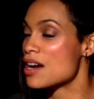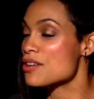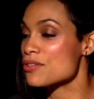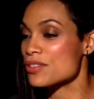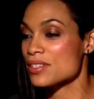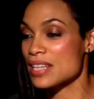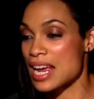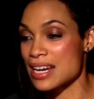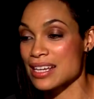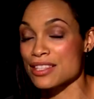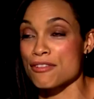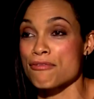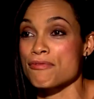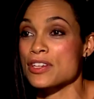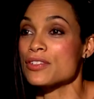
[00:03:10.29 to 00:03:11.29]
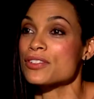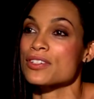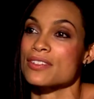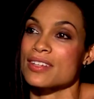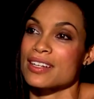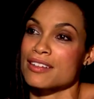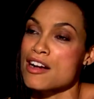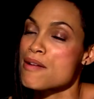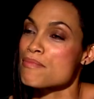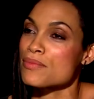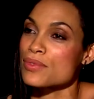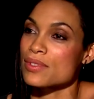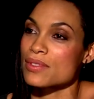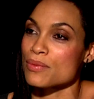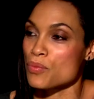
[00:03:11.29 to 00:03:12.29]
understanding the filter that
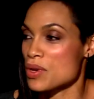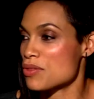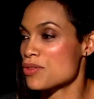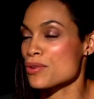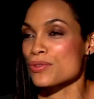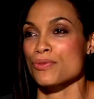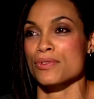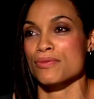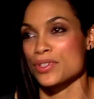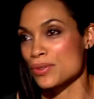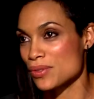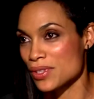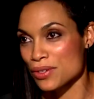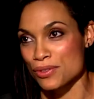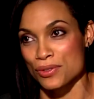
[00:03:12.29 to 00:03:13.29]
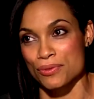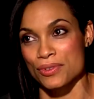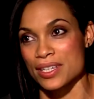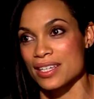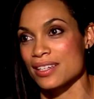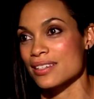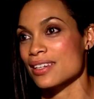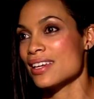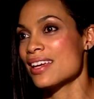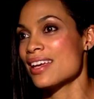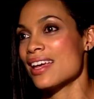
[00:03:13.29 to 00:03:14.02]
comes with those reviews that you read